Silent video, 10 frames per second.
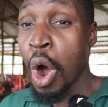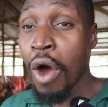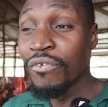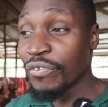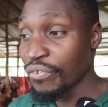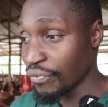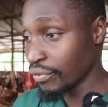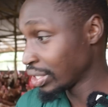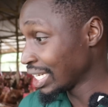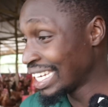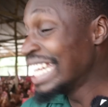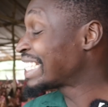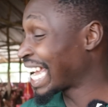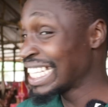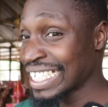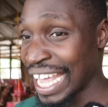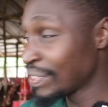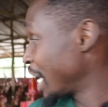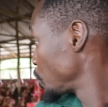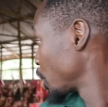of litter inside their